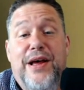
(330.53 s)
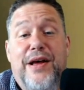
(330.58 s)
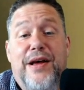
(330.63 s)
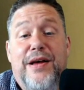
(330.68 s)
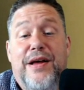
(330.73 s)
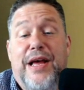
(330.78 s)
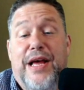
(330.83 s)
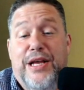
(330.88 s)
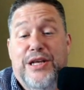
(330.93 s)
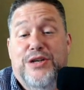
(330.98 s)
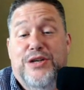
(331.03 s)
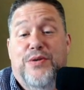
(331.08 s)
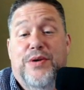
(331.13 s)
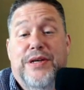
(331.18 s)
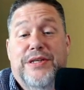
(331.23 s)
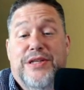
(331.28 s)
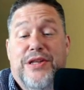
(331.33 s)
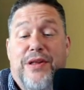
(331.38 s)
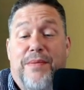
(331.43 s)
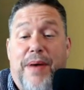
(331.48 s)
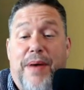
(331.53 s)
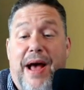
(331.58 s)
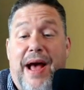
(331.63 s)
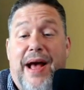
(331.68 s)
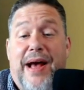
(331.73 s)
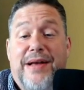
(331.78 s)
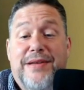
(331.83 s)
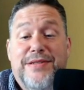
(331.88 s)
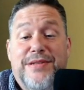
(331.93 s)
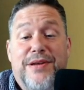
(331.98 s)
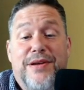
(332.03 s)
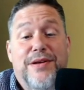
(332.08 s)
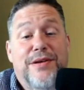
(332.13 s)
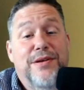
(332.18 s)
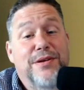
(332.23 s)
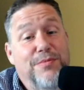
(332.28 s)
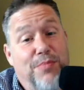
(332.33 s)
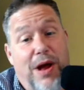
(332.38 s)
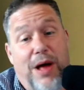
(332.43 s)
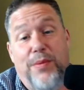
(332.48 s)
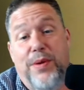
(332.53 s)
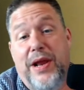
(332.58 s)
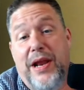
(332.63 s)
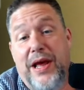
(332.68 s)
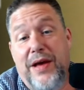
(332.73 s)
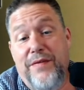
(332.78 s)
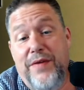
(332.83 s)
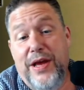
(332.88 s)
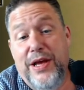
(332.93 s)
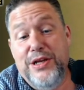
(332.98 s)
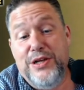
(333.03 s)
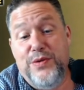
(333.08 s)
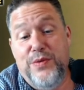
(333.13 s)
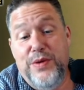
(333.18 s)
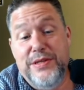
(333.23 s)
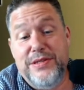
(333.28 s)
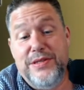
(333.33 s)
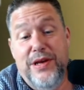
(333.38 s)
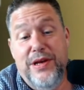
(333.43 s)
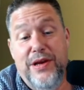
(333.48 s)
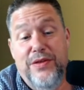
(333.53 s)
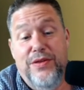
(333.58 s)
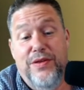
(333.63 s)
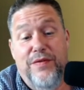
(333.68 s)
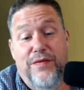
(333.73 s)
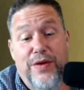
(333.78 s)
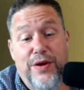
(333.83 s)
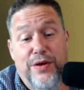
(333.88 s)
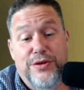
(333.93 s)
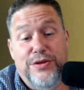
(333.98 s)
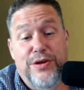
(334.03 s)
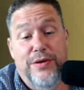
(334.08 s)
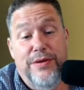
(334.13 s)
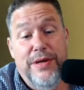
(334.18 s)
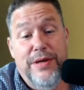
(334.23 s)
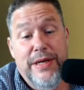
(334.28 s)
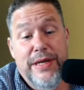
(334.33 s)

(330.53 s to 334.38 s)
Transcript: injuries in the past, you're probably going to have injuries in the future.